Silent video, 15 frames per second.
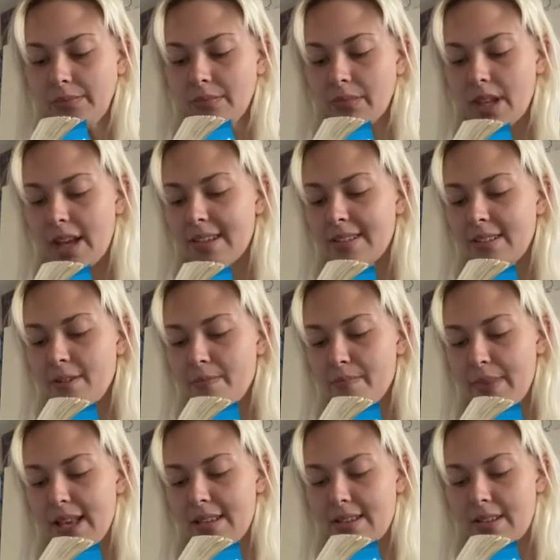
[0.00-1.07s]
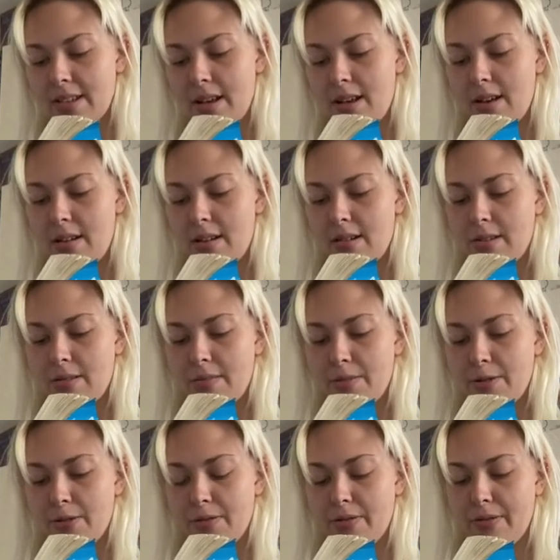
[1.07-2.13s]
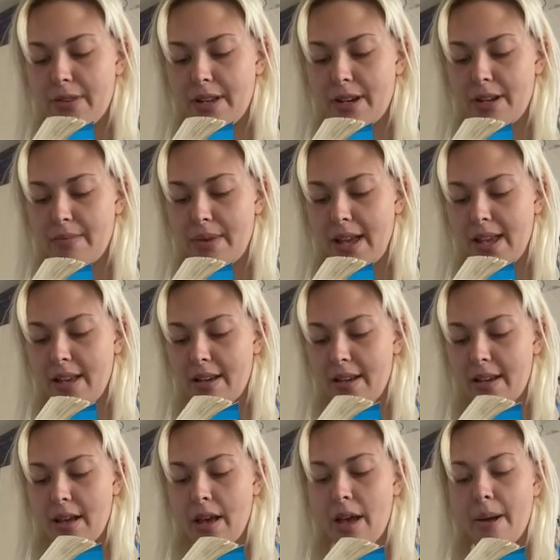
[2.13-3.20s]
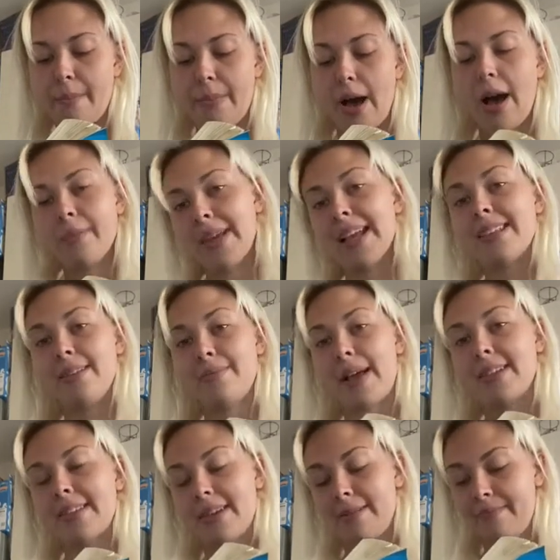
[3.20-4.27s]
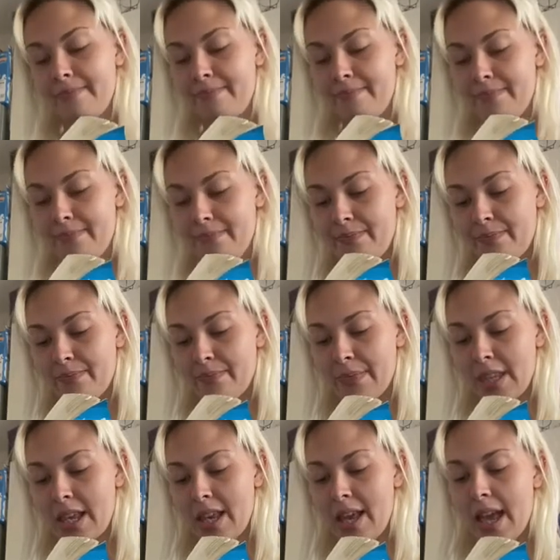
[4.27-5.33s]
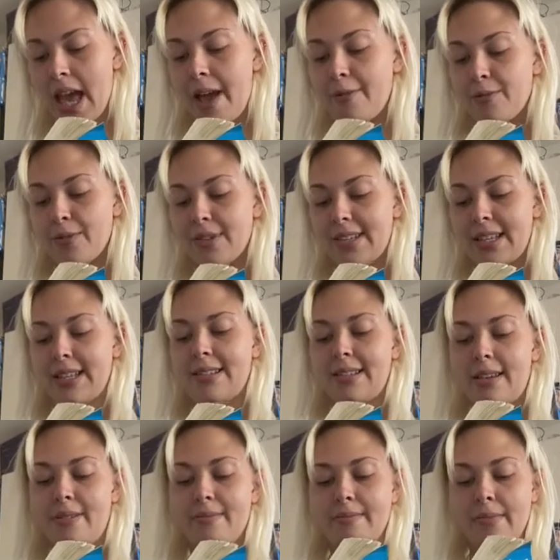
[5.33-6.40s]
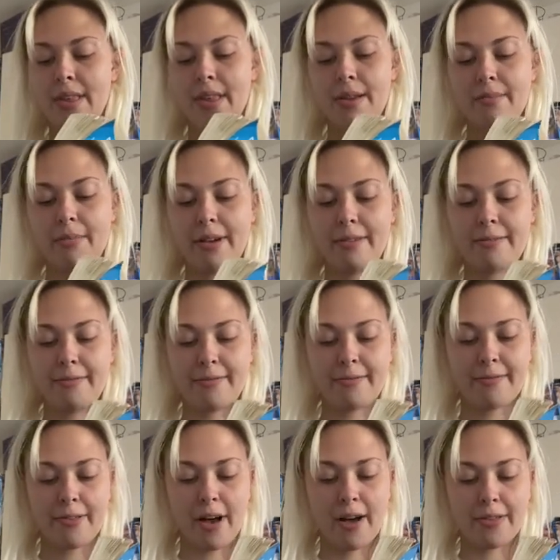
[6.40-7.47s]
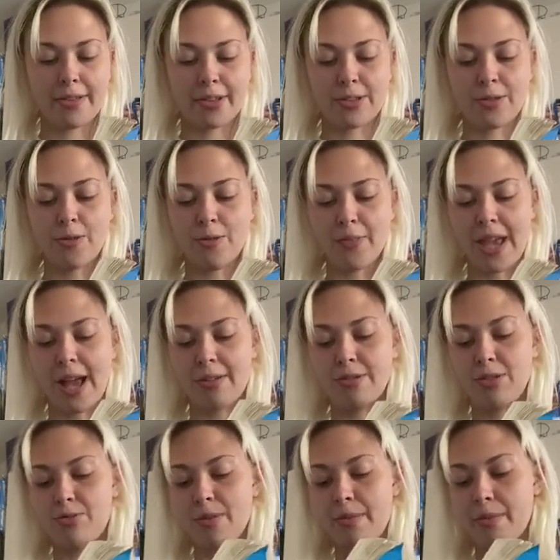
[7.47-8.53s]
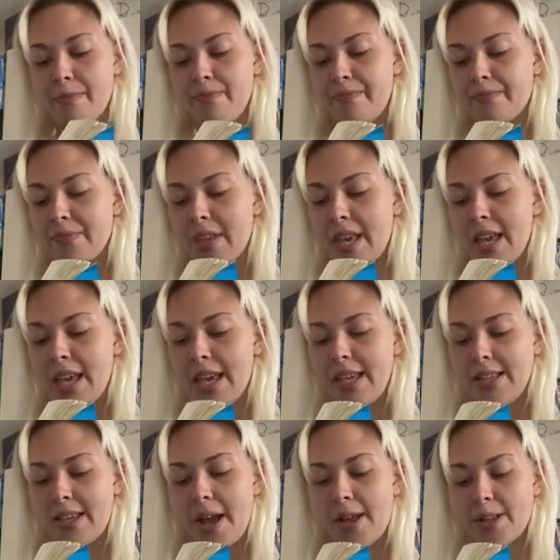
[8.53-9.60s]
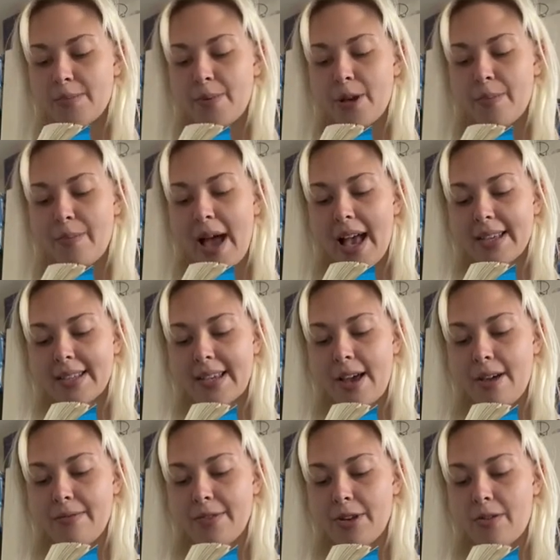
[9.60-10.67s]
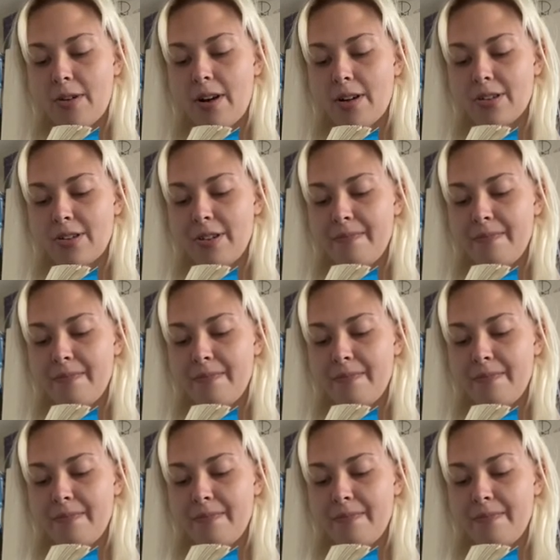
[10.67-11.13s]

I still miss a lot more than I make, but I'm getting better. Everyone says so. My father taught me how to dribble. He's going to put a basket over the garage.